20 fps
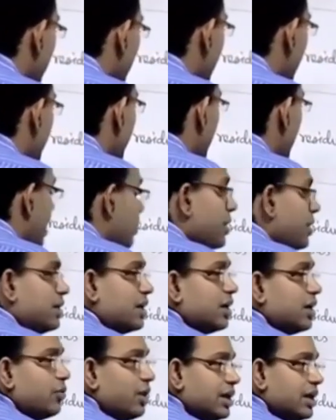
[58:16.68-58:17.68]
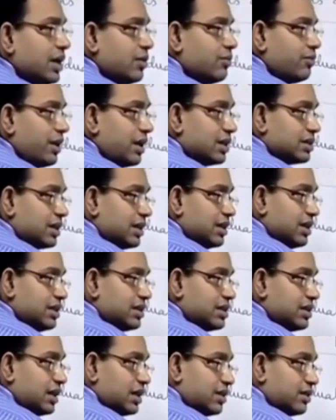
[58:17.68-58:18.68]
an arbitrary weighting function
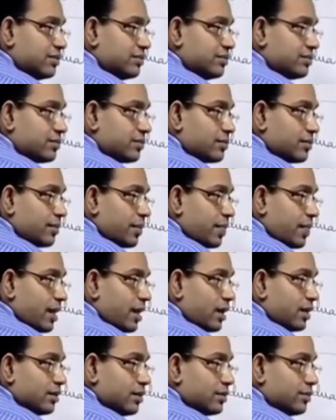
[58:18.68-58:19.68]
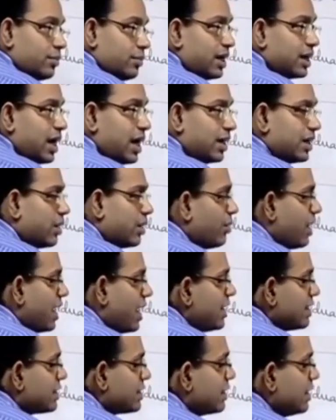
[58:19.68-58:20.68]
instead. But
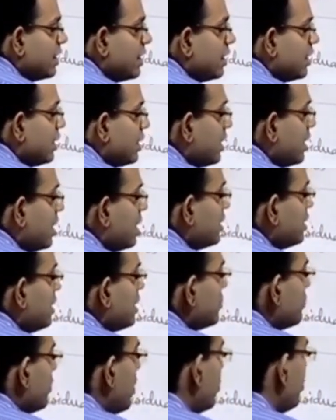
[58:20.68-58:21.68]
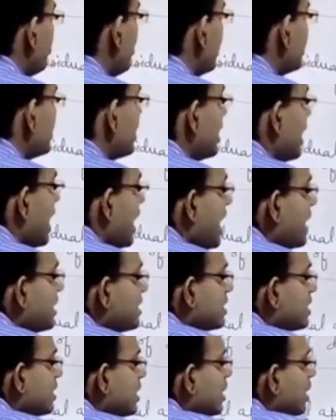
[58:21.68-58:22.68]
otherwise this formulation
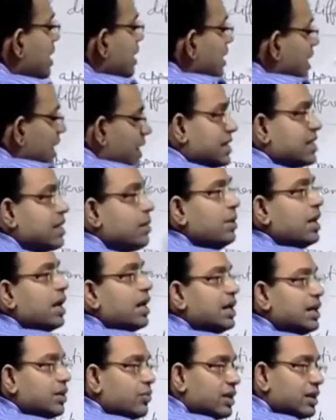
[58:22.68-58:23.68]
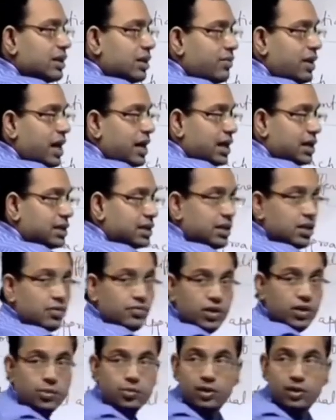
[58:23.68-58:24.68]
has a great similarity with the variational
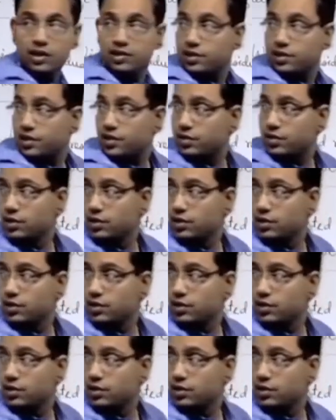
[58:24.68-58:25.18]
formulation.